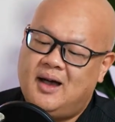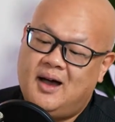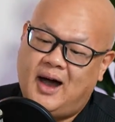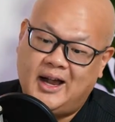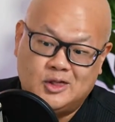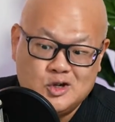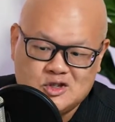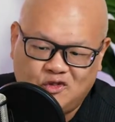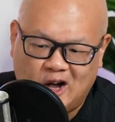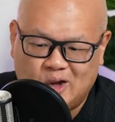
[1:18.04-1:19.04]
I lose
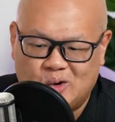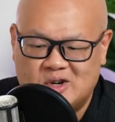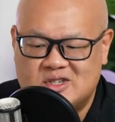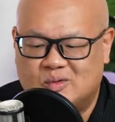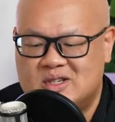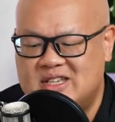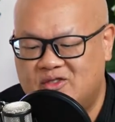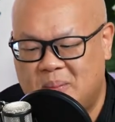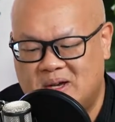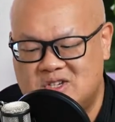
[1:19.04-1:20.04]
followers and receive
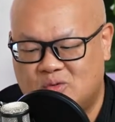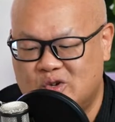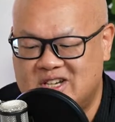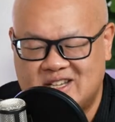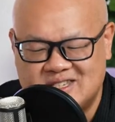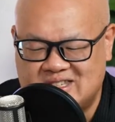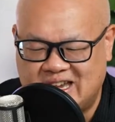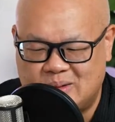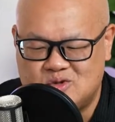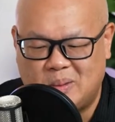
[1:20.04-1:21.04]
a bunch of ridiculous
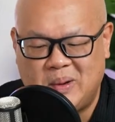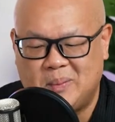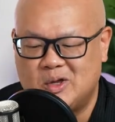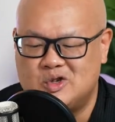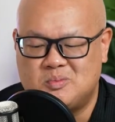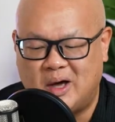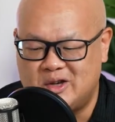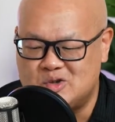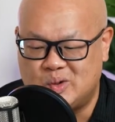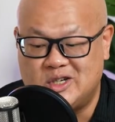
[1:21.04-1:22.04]
DMs from people whose
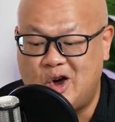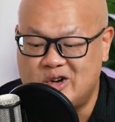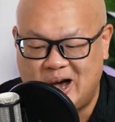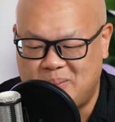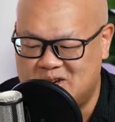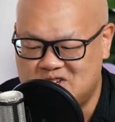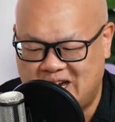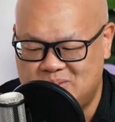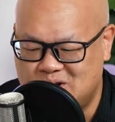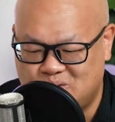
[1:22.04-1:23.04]
mothers would no doubt be
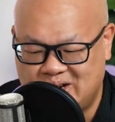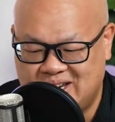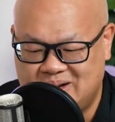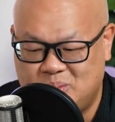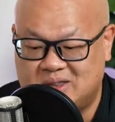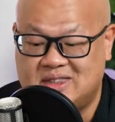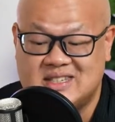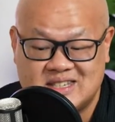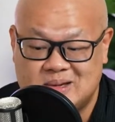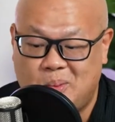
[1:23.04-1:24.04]
ashamed to read, but this
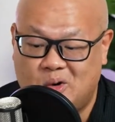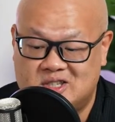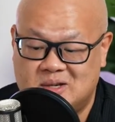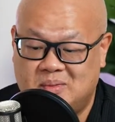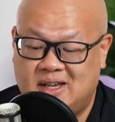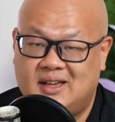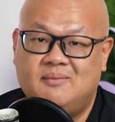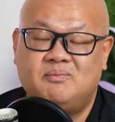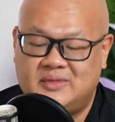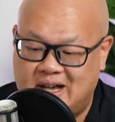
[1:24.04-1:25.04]
is important to
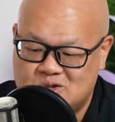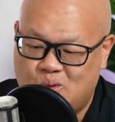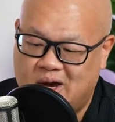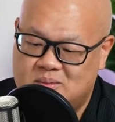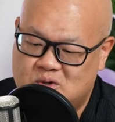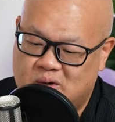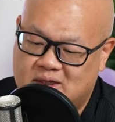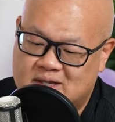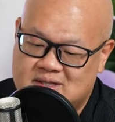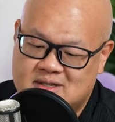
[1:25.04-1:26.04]
me. That's why I'm doing
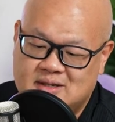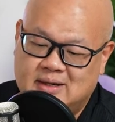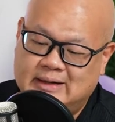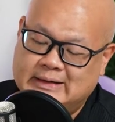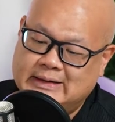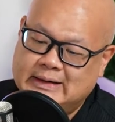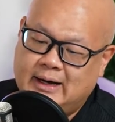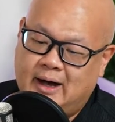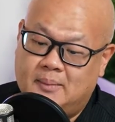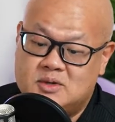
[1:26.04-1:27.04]
this.
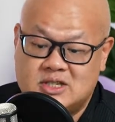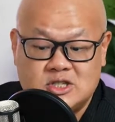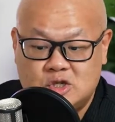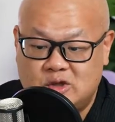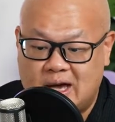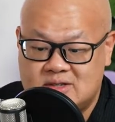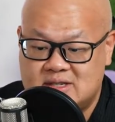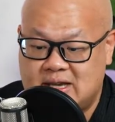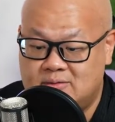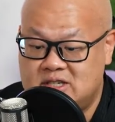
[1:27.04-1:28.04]
Since
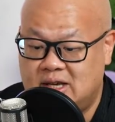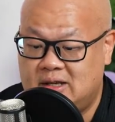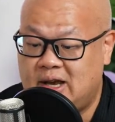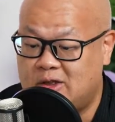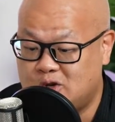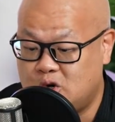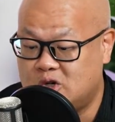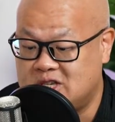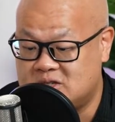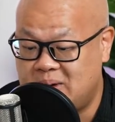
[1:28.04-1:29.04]
2017, Catherine
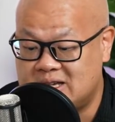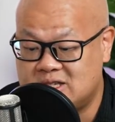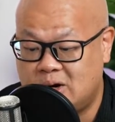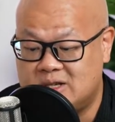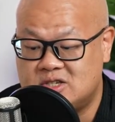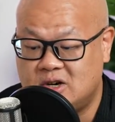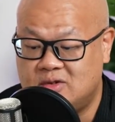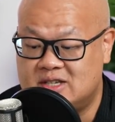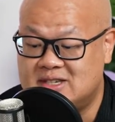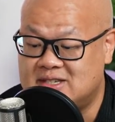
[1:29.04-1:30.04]
Cortez Masto has served
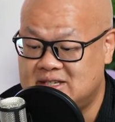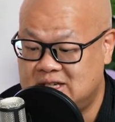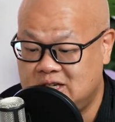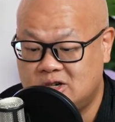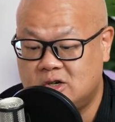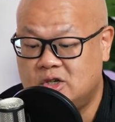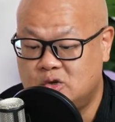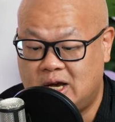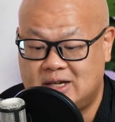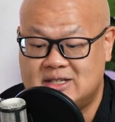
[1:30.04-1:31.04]
as a senior
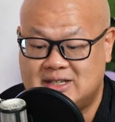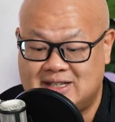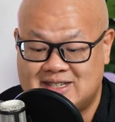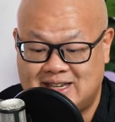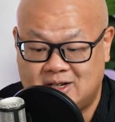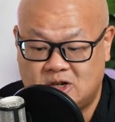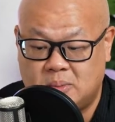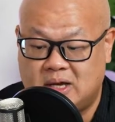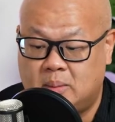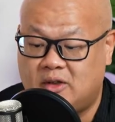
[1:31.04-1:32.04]
United States Senator,
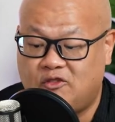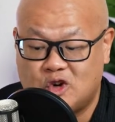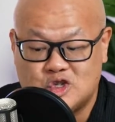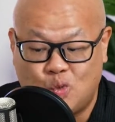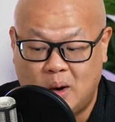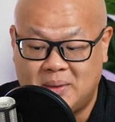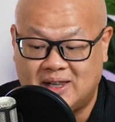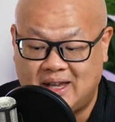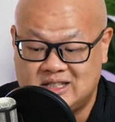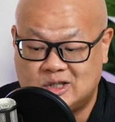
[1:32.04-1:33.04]
becoming the first woman
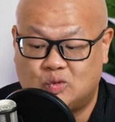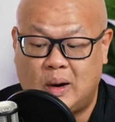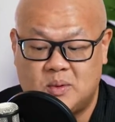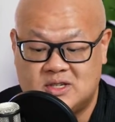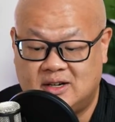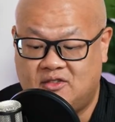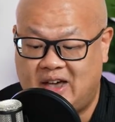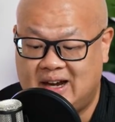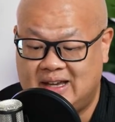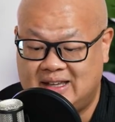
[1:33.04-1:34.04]
elected to represent
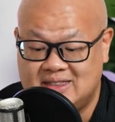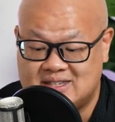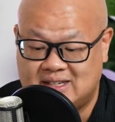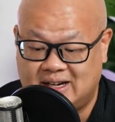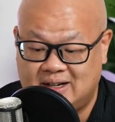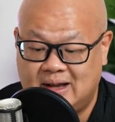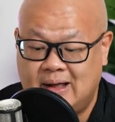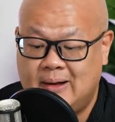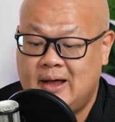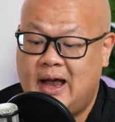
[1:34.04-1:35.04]
Nevada in the Senate,
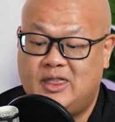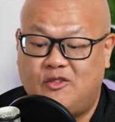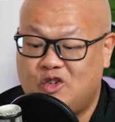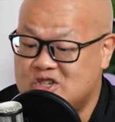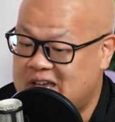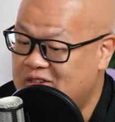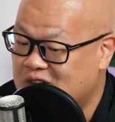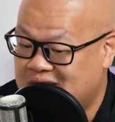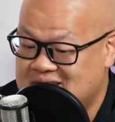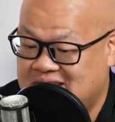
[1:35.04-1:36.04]
and the first ever
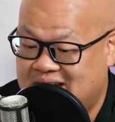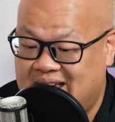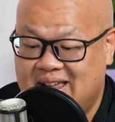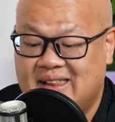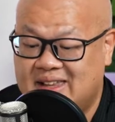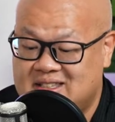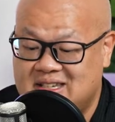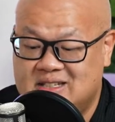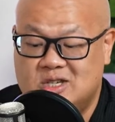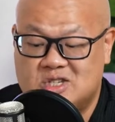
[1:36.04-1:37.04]
Latina
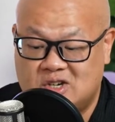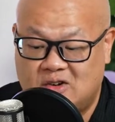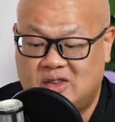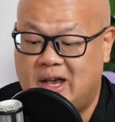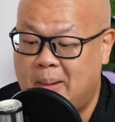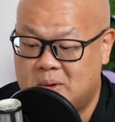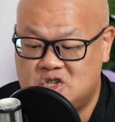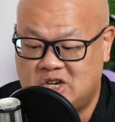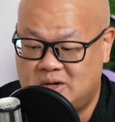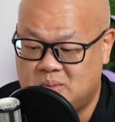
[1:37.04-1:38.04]
elected to serve in the upper
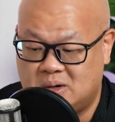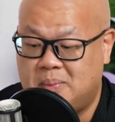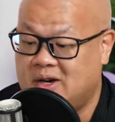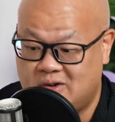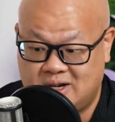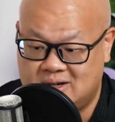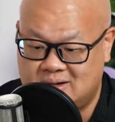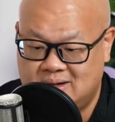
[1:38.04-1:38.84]
chamber, period.